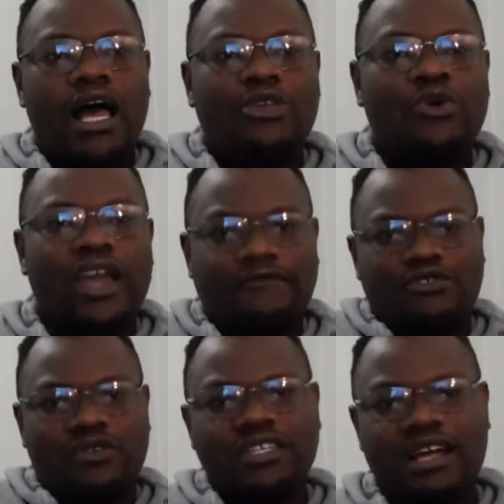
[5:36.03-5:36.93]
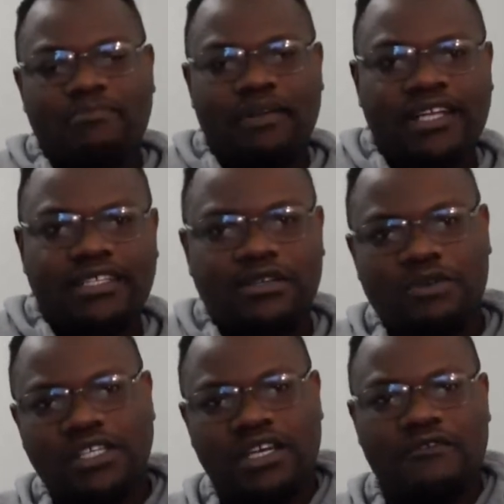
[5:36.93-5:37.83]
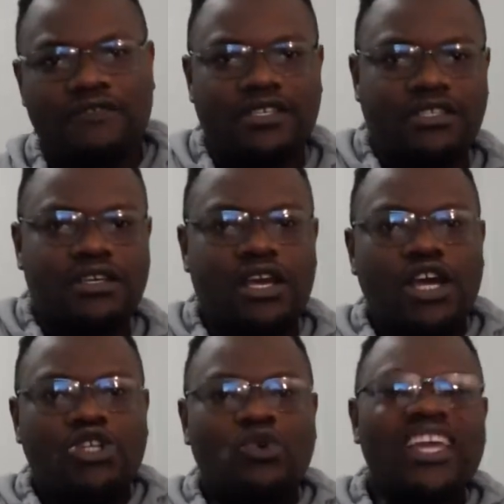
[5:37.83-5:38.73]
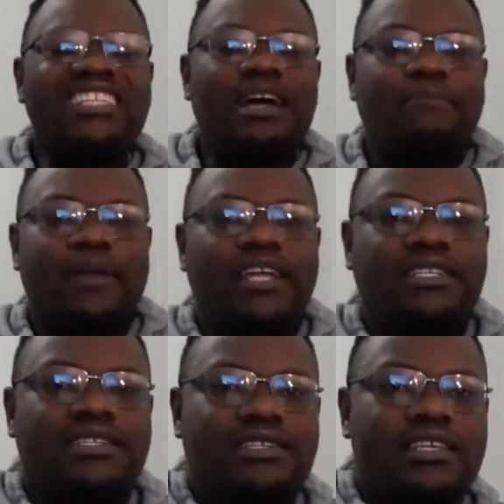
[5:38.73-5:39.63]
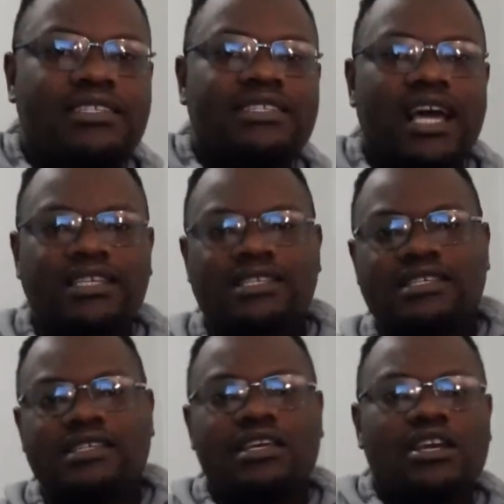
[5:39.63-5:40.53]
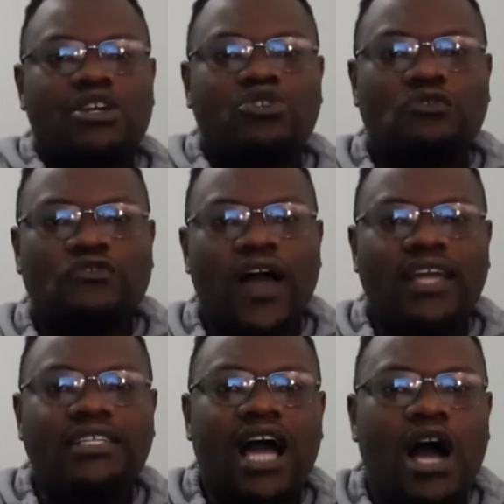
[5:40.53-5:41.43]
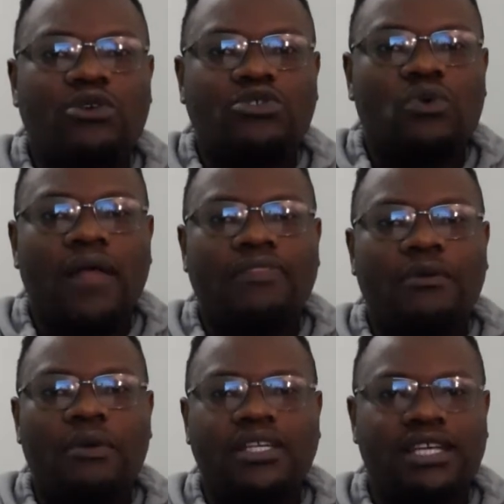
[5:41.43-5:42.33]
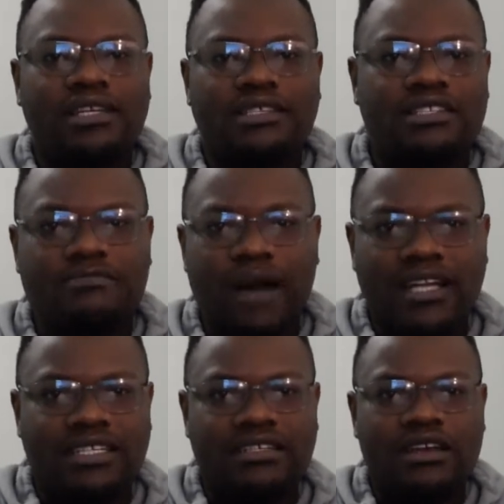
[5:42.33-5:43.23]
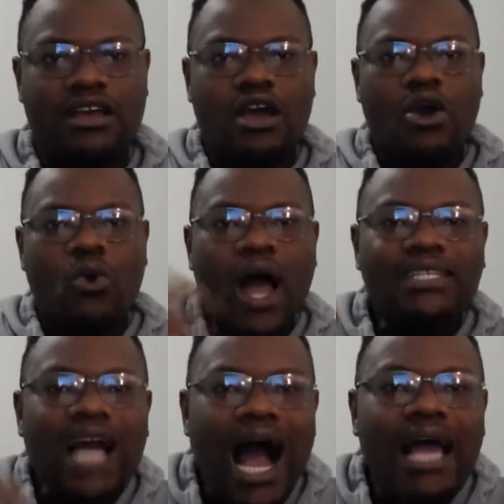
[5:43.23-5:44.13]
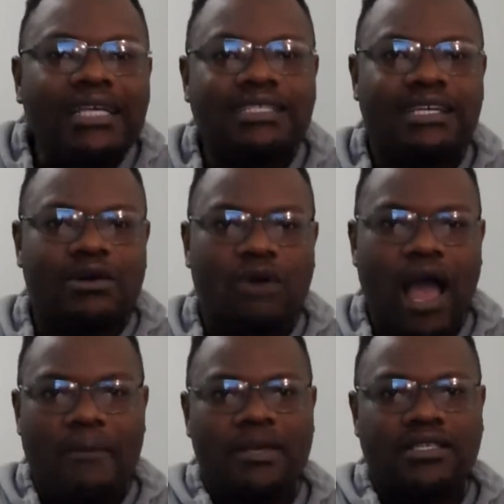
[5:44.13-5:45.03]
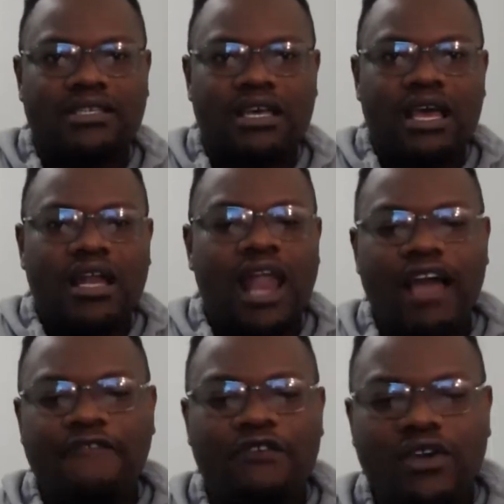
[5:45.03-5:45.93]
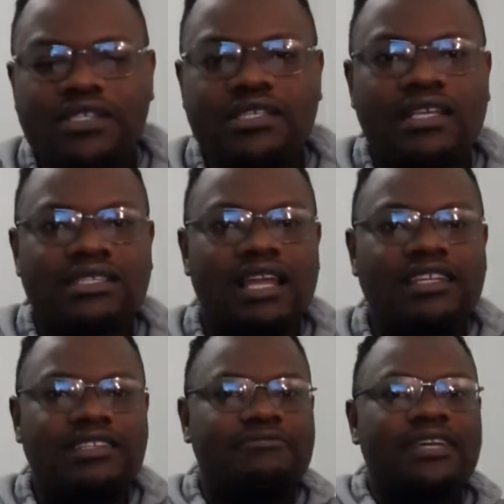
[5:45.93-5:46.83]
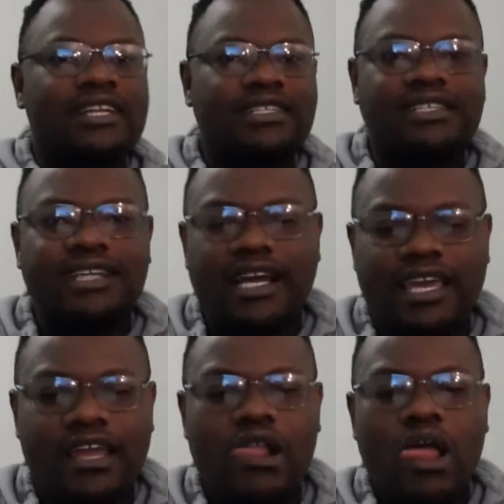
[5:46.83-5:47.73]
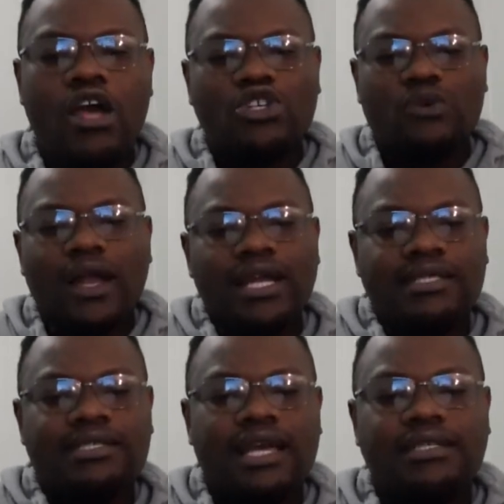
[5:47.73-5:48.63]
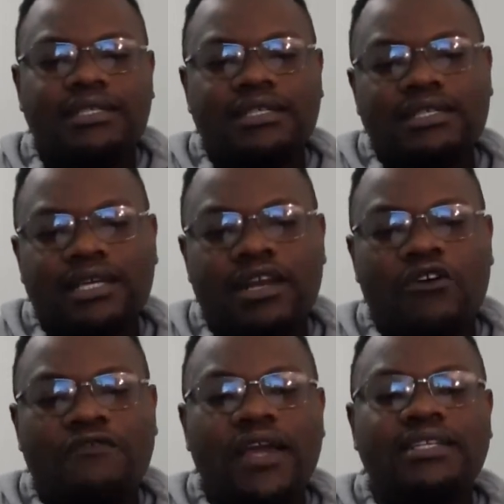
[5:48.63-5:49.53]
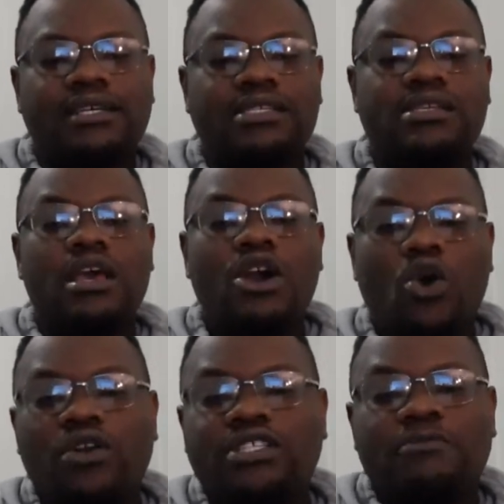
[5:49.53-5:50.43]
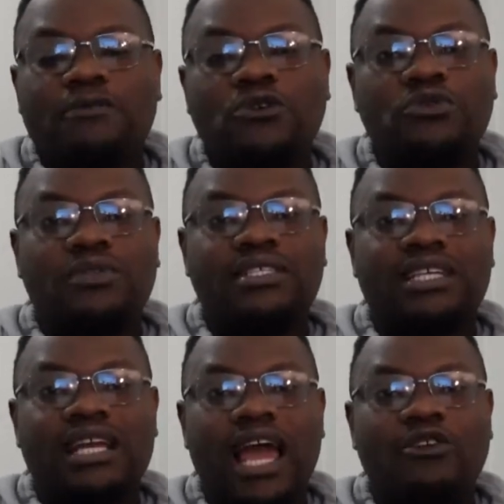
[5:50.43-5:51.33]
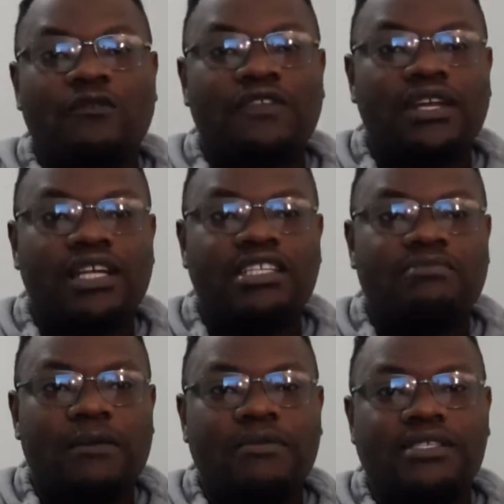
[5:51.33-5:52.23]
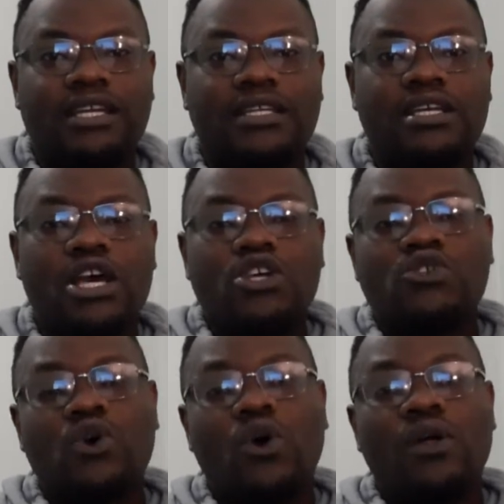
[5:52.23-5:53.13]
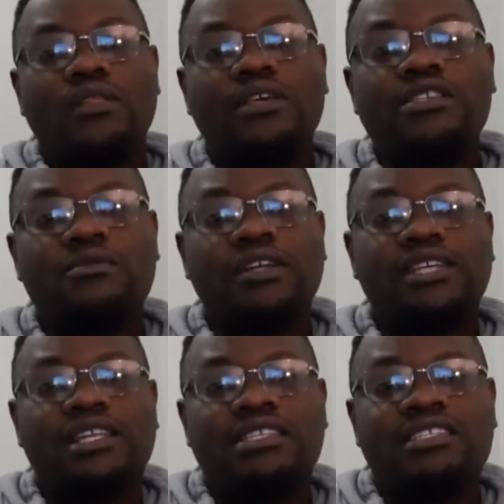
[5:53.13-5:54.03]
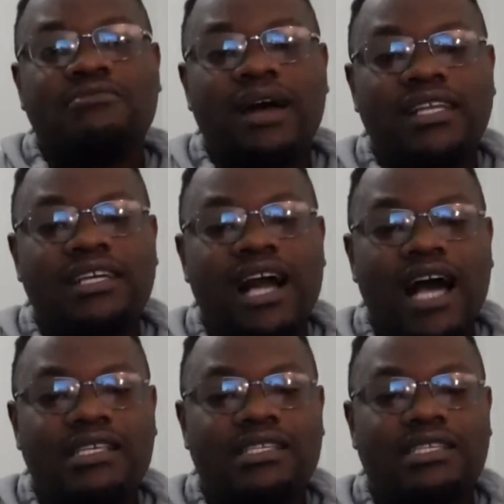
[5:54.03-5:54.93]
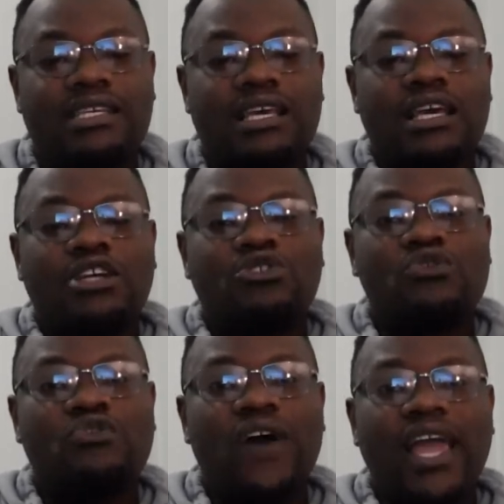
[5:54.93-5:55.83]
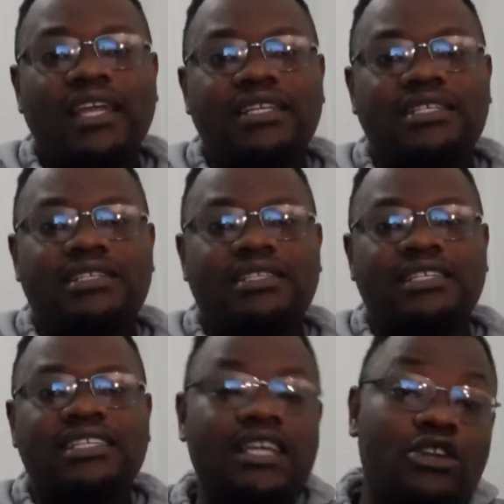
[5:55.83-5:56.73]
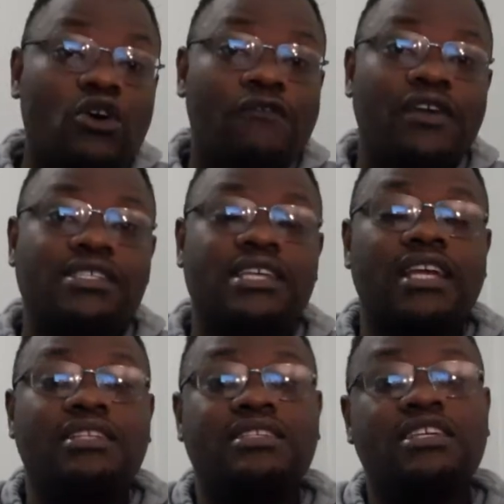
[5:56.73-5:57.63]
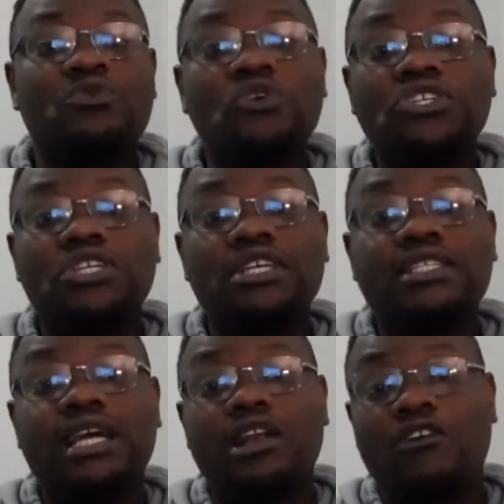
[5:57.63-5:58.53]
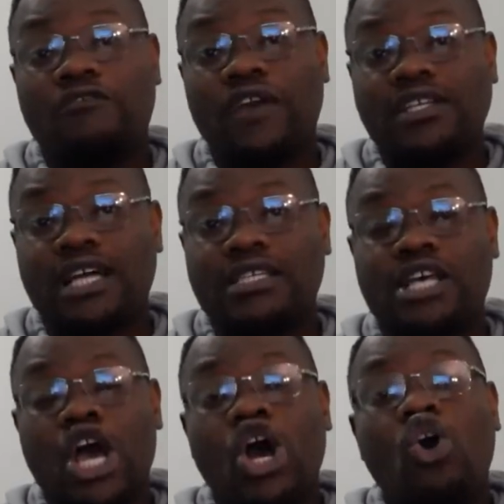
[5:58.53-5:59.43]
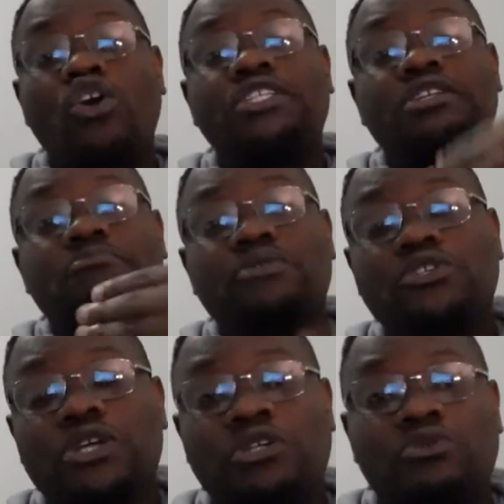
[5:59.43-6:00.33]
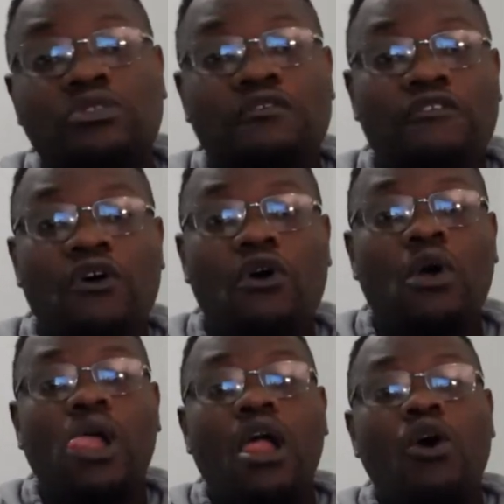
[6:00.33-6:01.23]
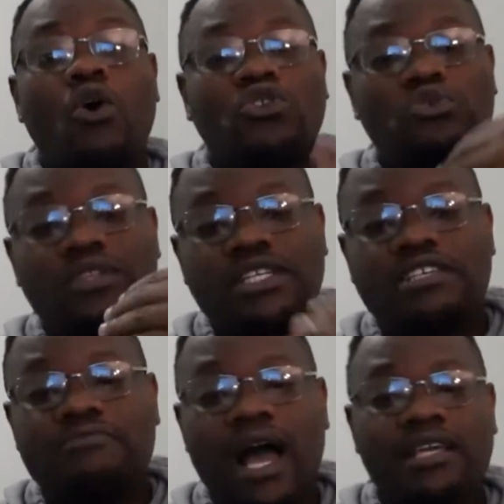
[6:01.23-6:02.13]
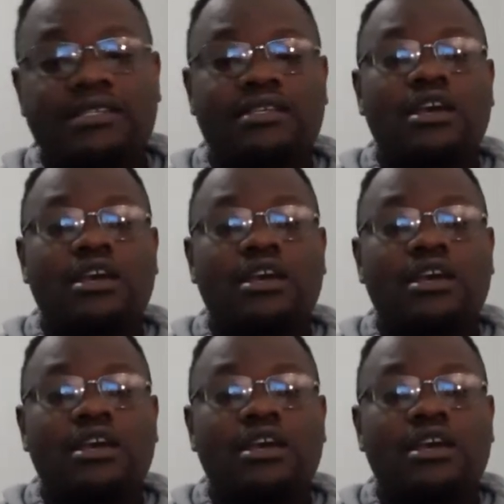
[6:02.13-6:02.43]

you have to interpret the question first. To interpret is just to find out what the question is demanding. What are its requirements? Like for instance, let me read it again. To what extent did internal factors contribute to the decline of the Great Zimbabwe State? So this question is demanding us to find the degree of extent in which internal factors contributed to the fall or to the demise